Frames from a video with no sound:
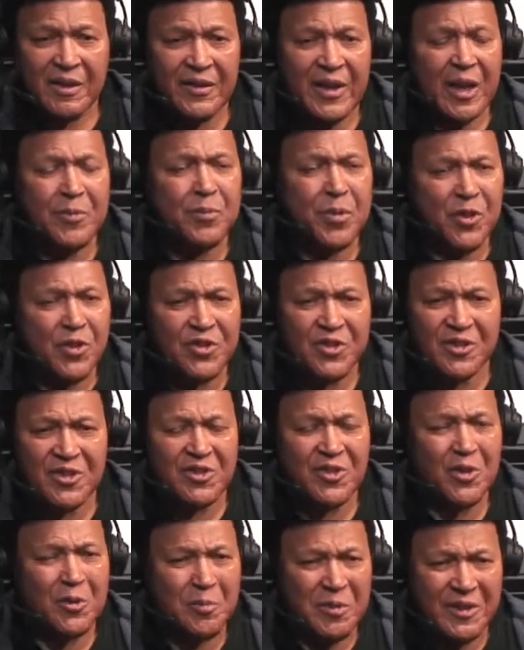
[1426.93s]
That person
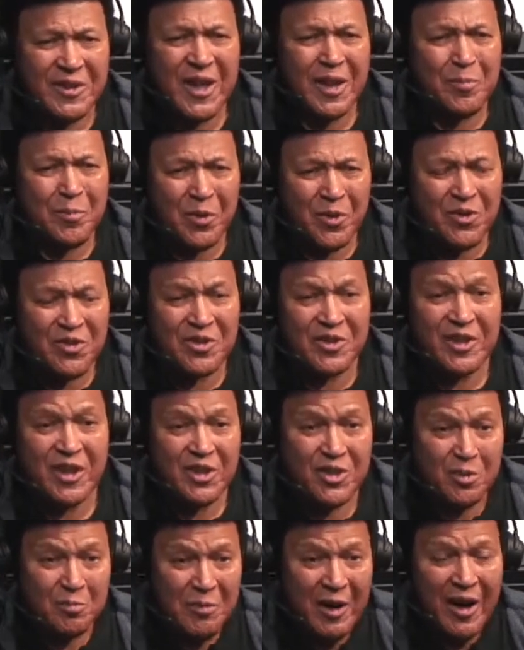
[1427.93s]
is going to be that person
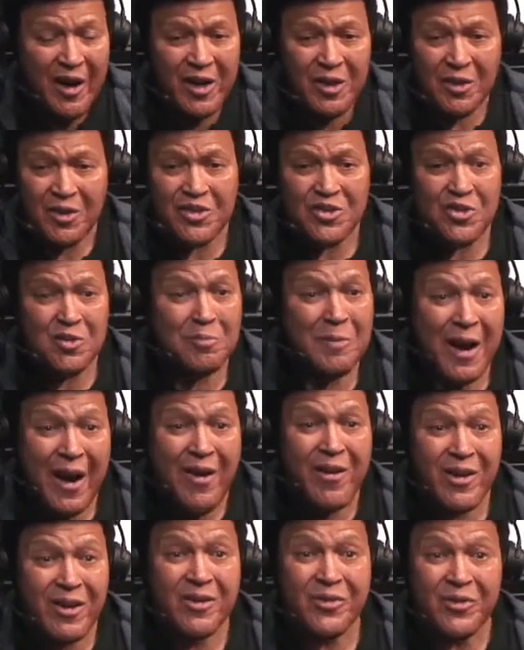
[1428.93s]
that you married, because you
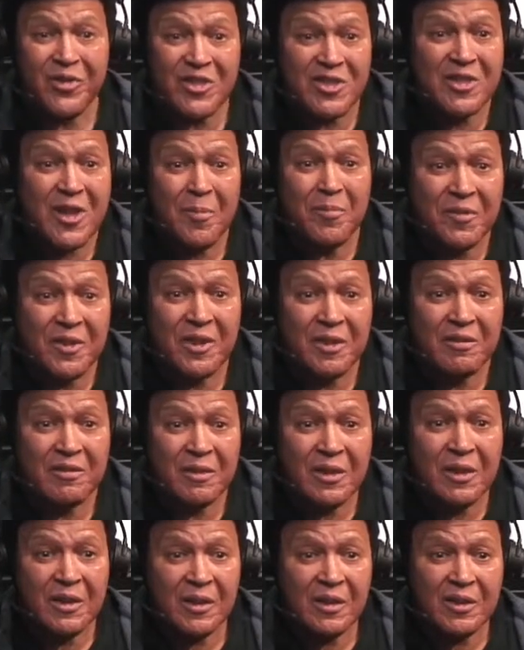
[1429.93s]
married her for something.
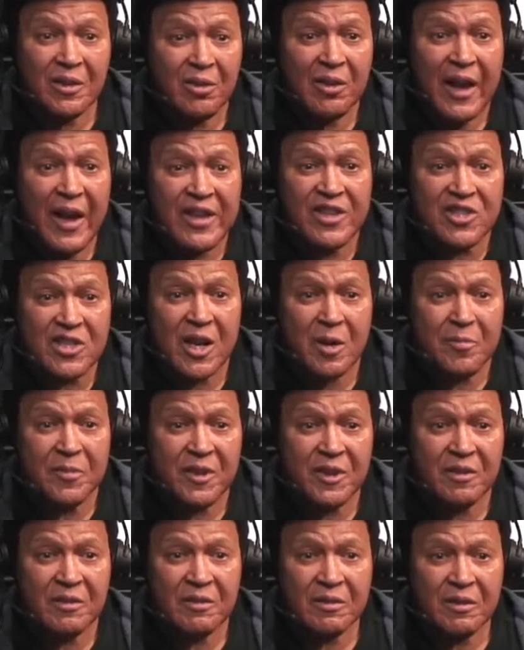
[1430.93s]
You like
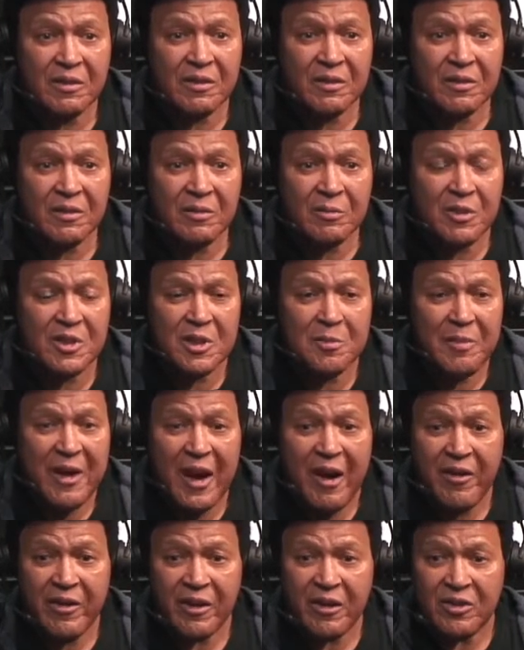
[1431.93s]
something when you
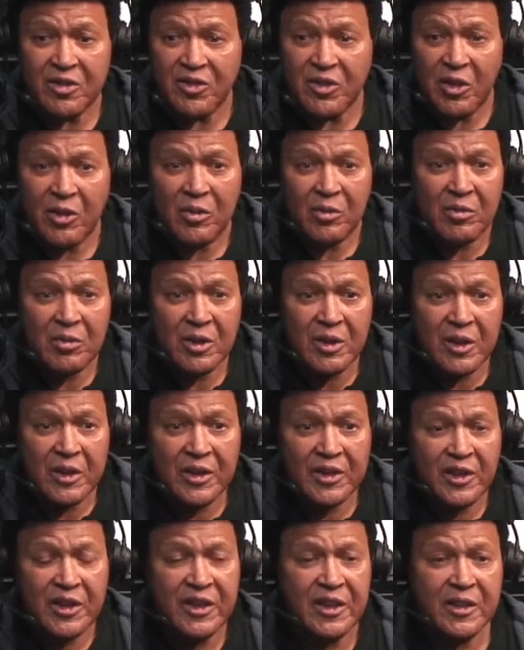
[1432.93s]
married her. So
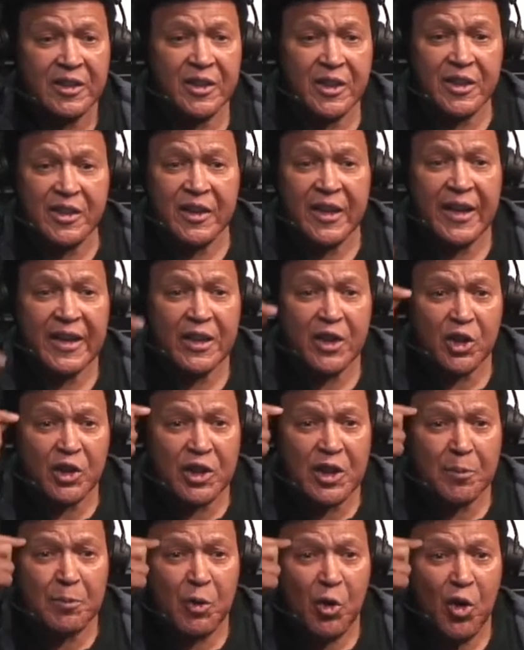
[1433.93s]
you got to
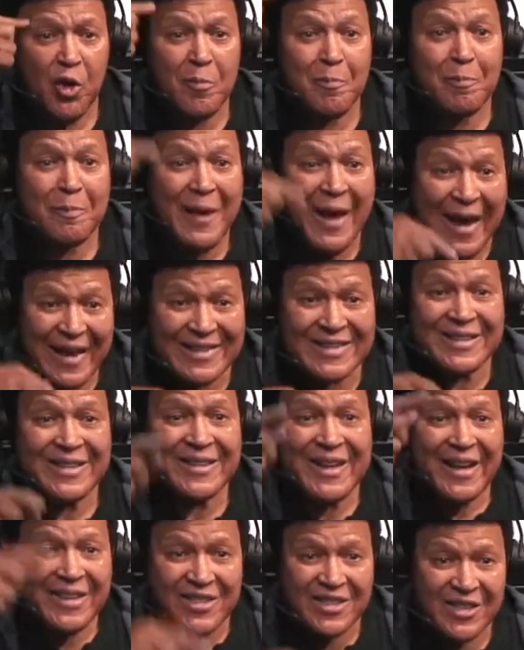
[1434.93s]
keep going back to
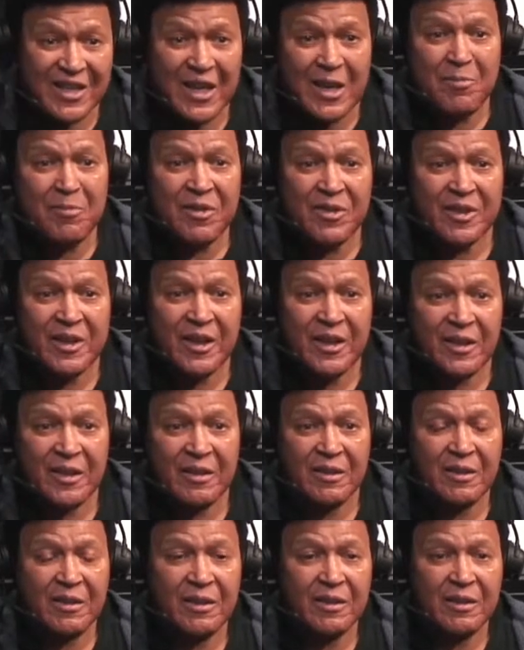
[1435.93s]
that same
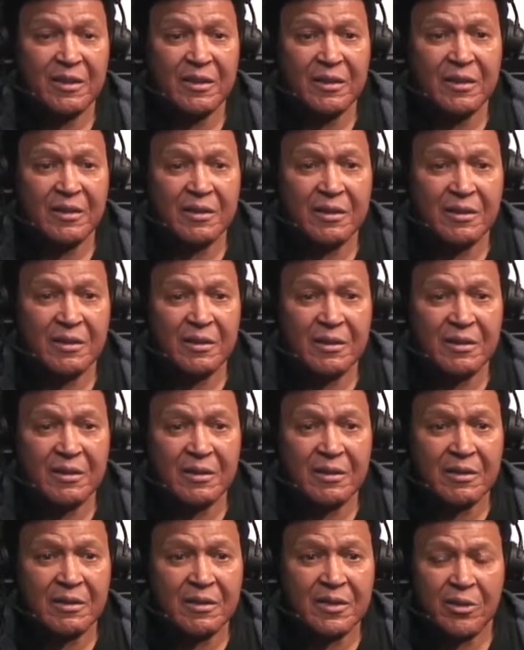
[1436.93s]
thing
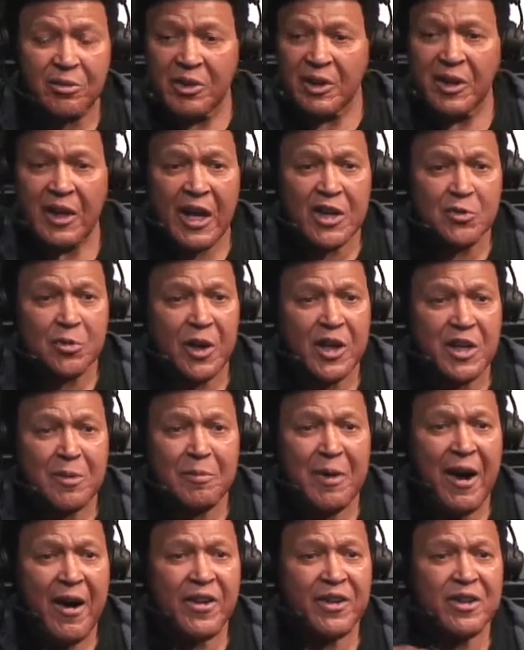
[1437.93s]
to realize why you
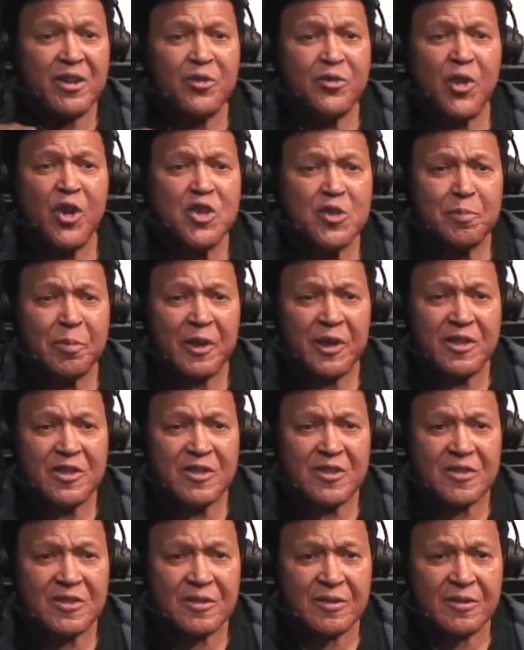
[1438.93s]
married in the first place.